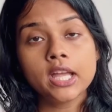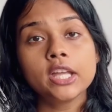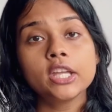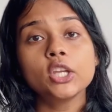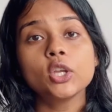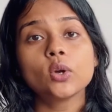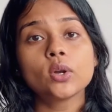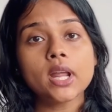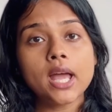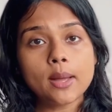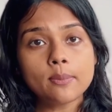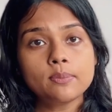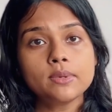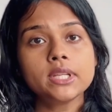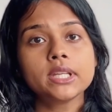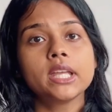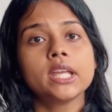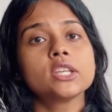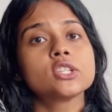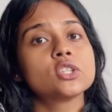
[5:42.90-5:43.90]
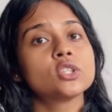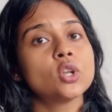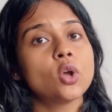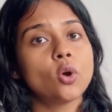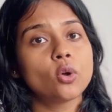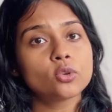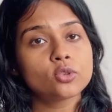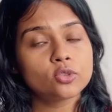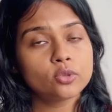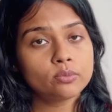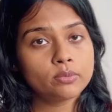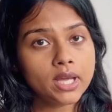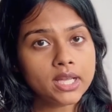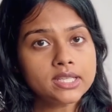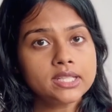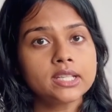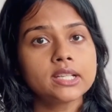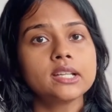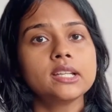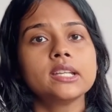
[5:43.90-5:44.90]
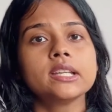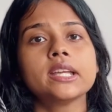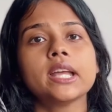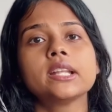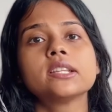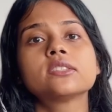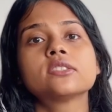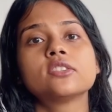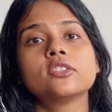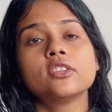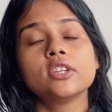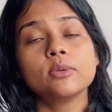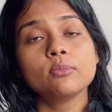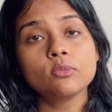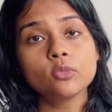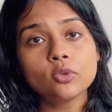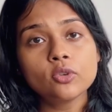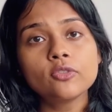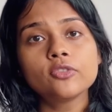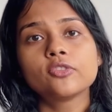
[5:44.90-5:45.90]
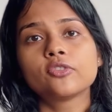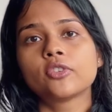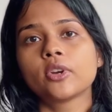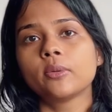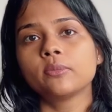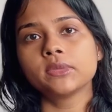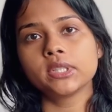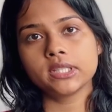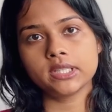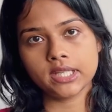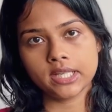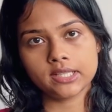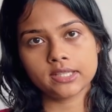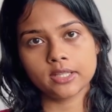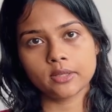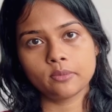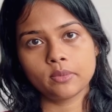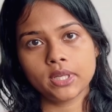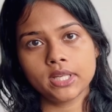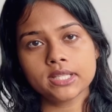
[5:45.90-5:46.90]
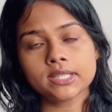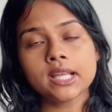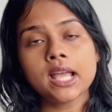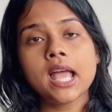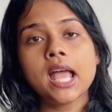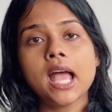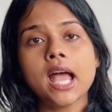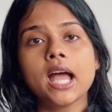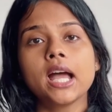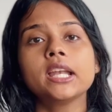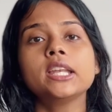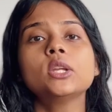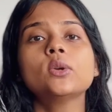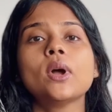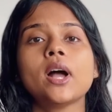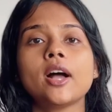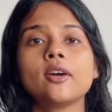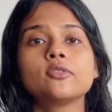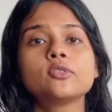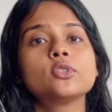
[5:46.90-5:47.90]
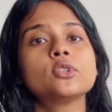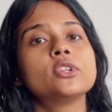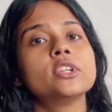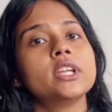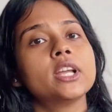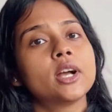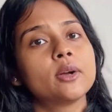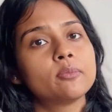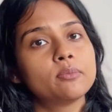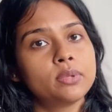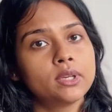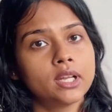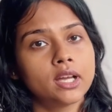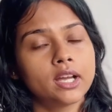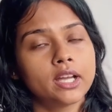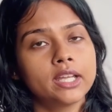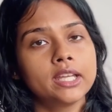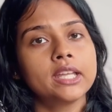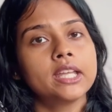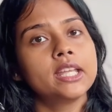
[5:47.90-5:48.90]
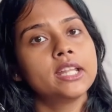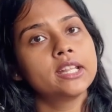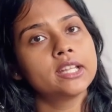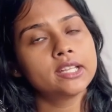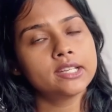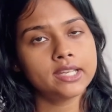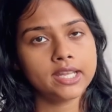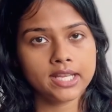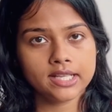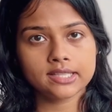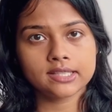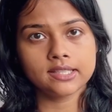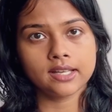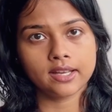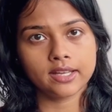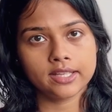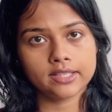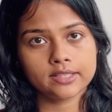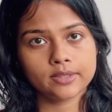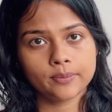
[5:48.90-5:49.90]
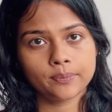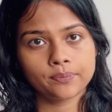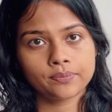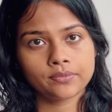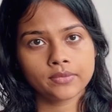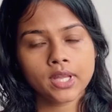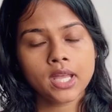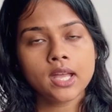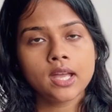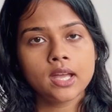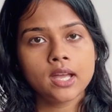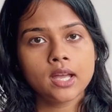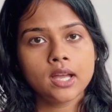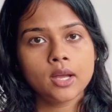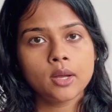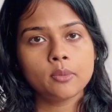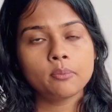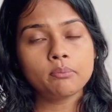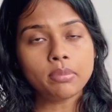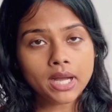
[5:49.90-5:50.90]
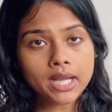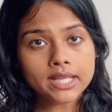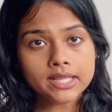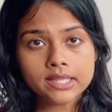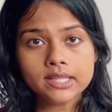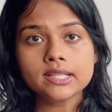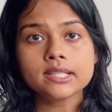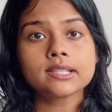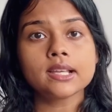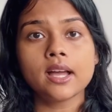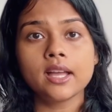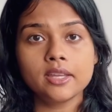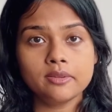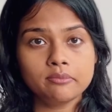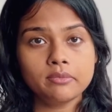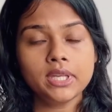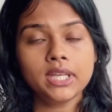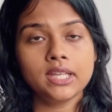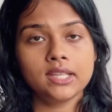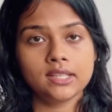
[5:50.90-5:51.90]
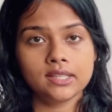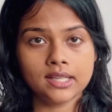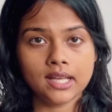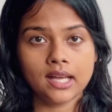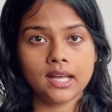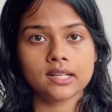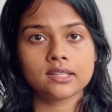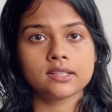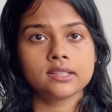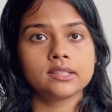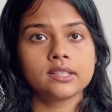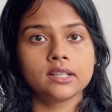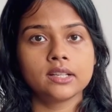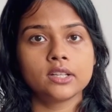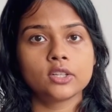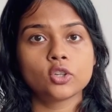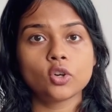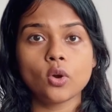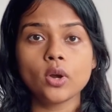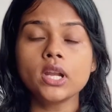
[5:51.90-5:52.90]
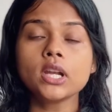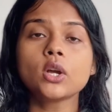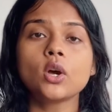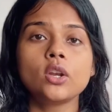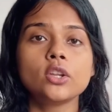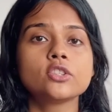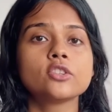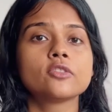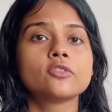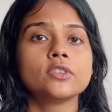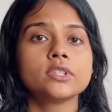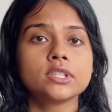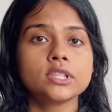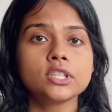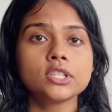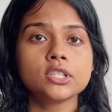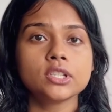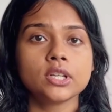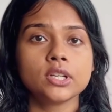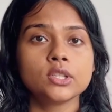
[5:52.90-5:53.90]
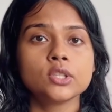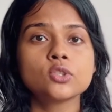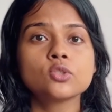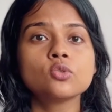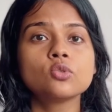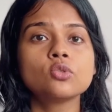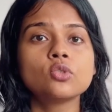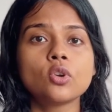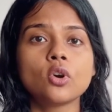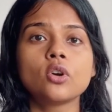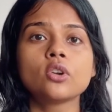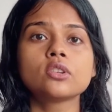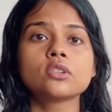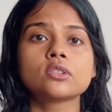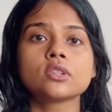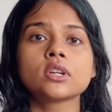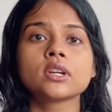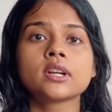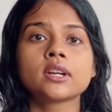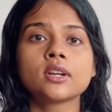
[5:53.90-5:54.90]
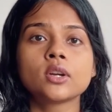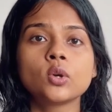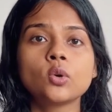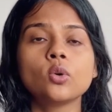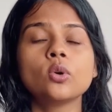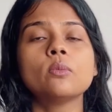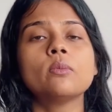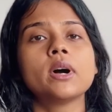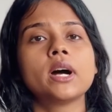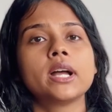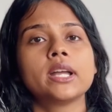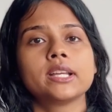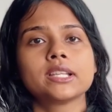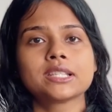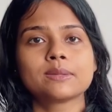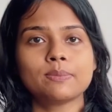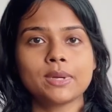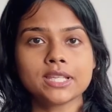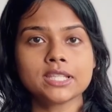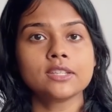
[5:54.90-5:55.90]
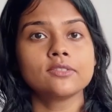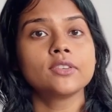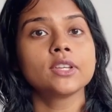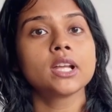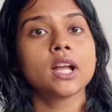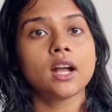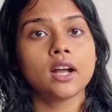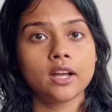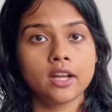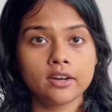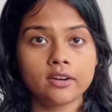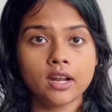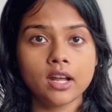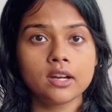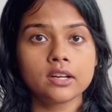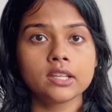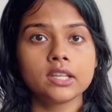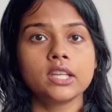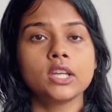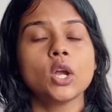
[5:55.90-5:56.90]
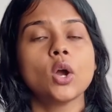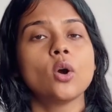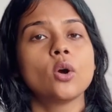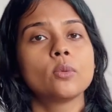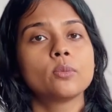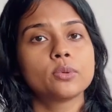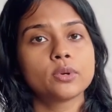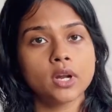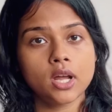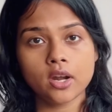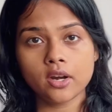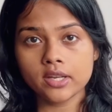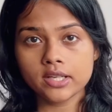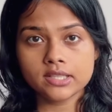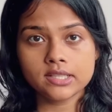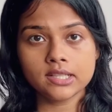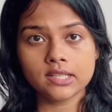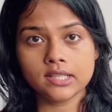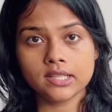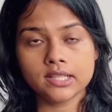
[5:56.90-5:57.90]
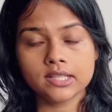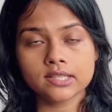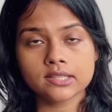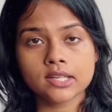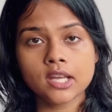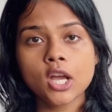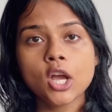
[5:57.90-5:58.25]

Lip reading: your application automatically gets removed from the database and you have to reapply in the next diet. By this, I mean that the Royal College of Physicians do not go by a specific hierarchy or priority list,